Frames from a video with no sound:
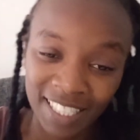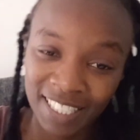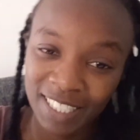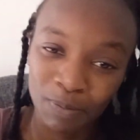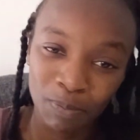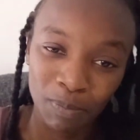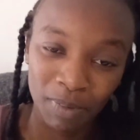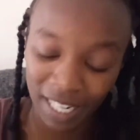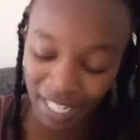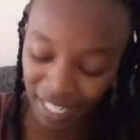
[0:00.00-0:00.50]

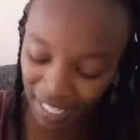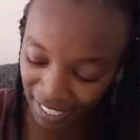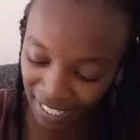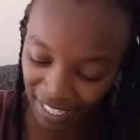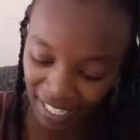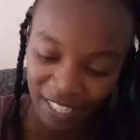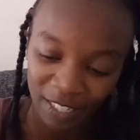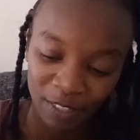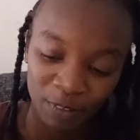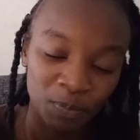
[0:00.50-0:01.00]
this
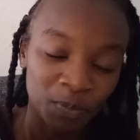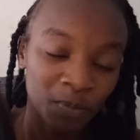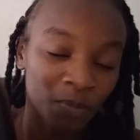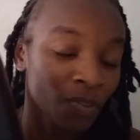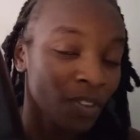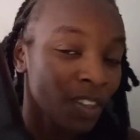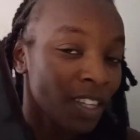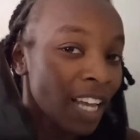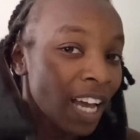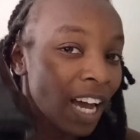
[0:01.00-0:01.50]
blender
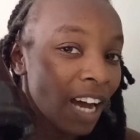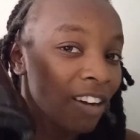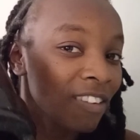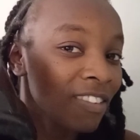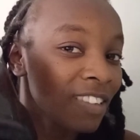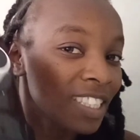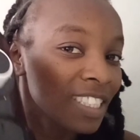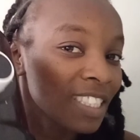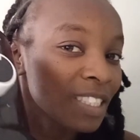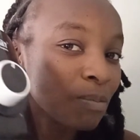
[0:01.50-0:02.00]
how
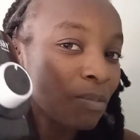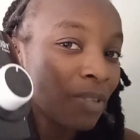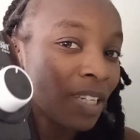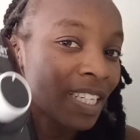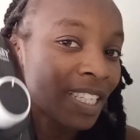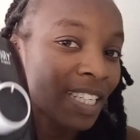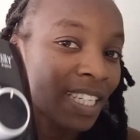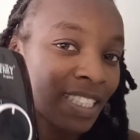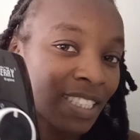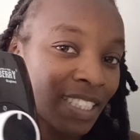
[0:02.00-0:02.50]
about these
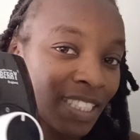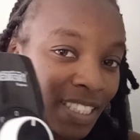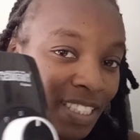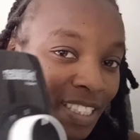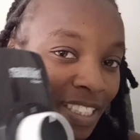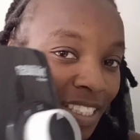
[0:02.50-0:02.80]
blenders